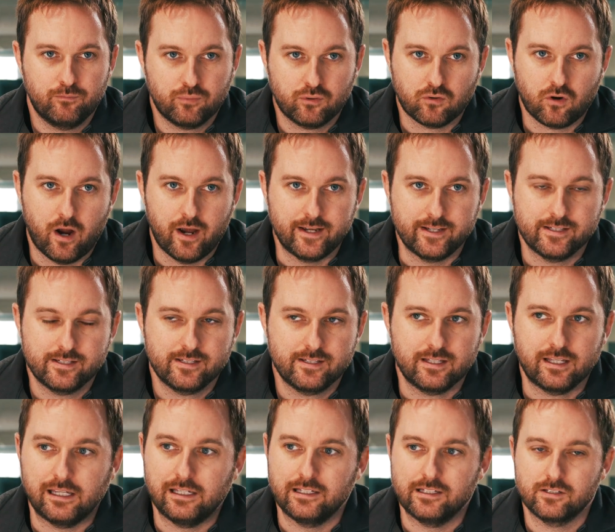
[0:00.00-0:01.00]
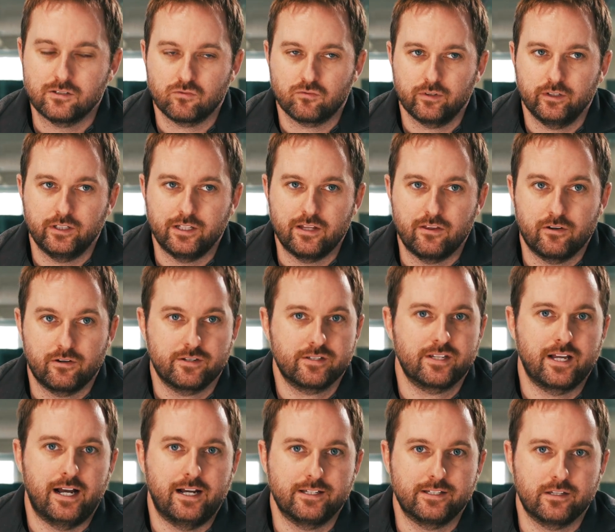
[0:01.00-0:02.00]
price is really their
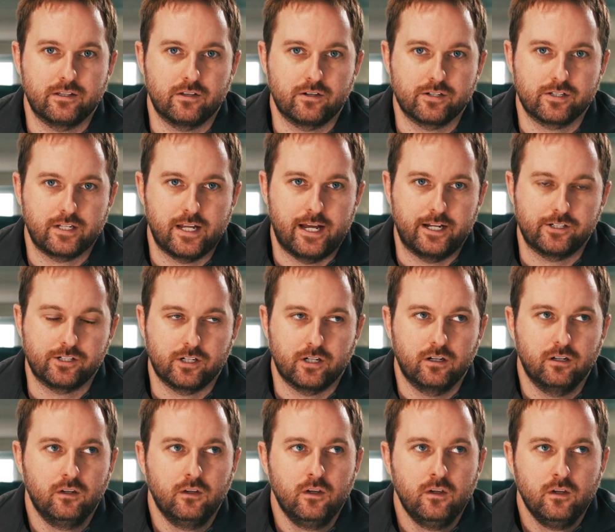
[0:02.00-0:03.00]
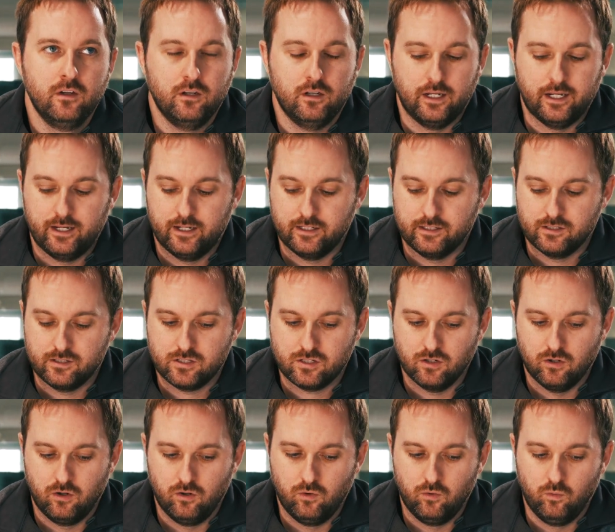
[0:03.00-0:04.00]
size and their stature. And
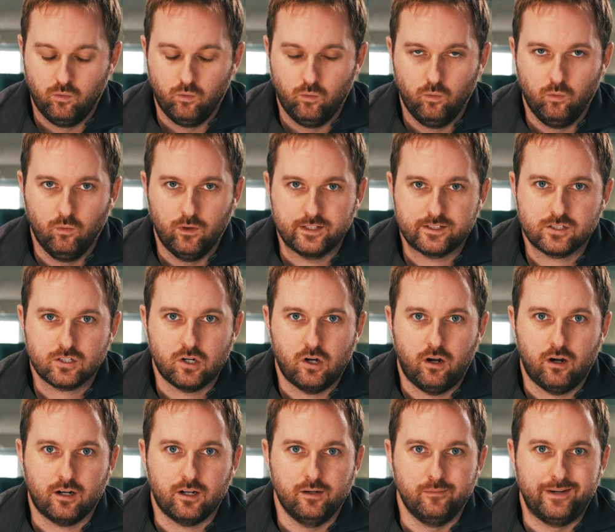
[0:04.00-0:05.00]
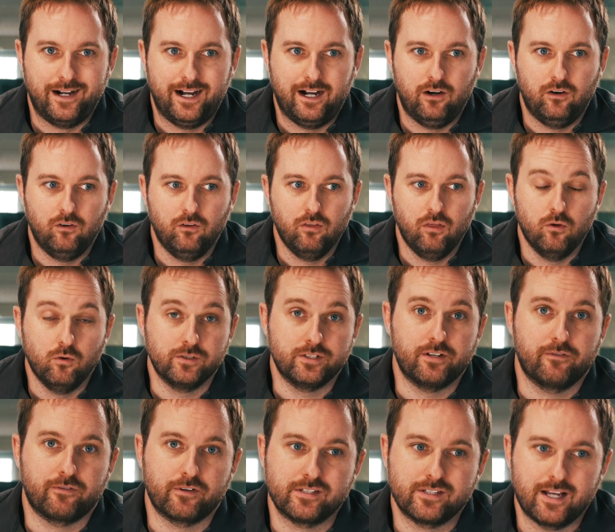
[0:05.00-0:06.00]
so let's talk about those
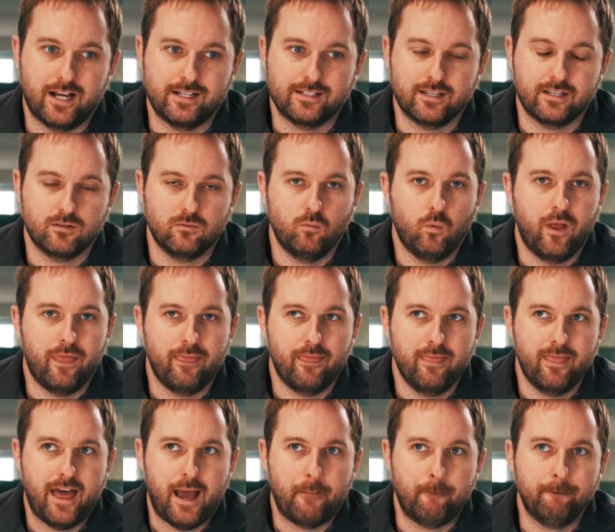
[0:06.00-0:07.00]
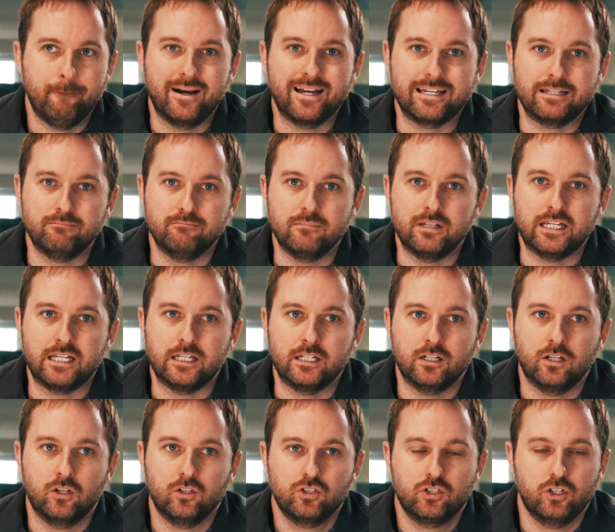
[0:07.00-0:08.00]
different sizes and what that might
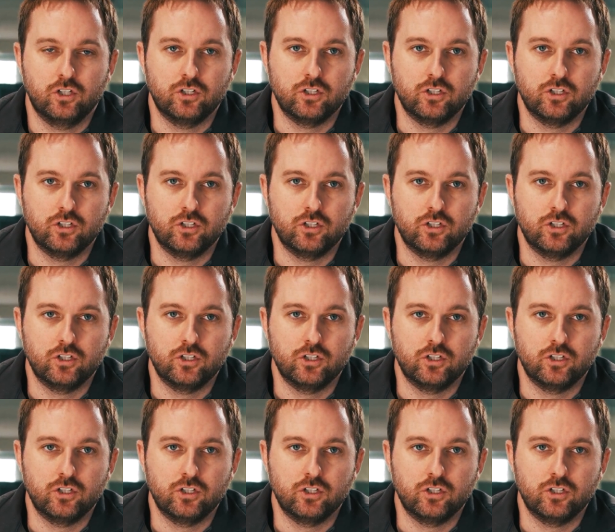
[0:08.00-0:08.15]
mean to